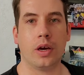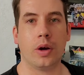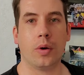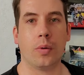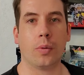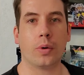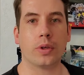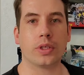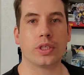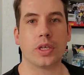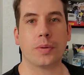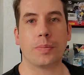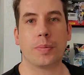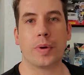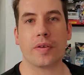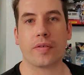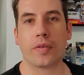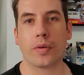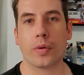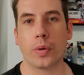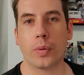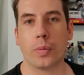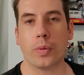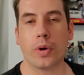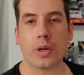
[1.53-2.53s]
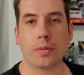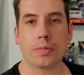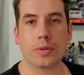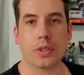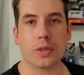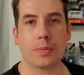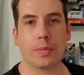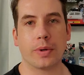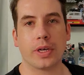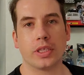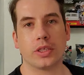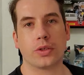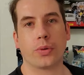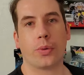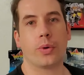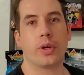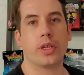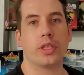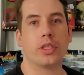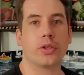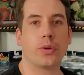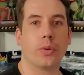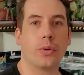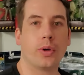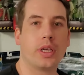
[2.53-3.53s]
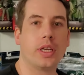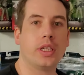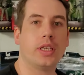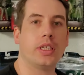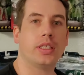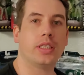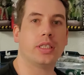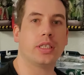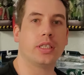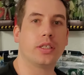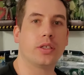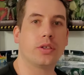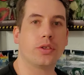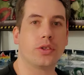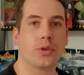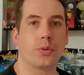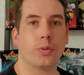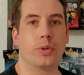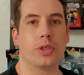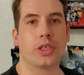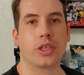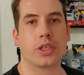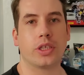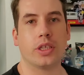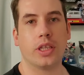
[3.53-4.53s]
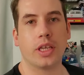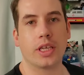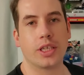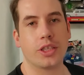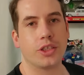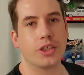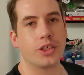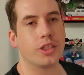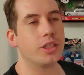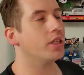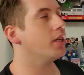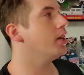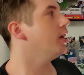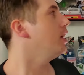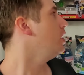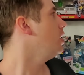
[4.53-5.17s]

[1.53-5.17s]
What's up everyone? Welcome to my 2020 Nintendo Switch collection.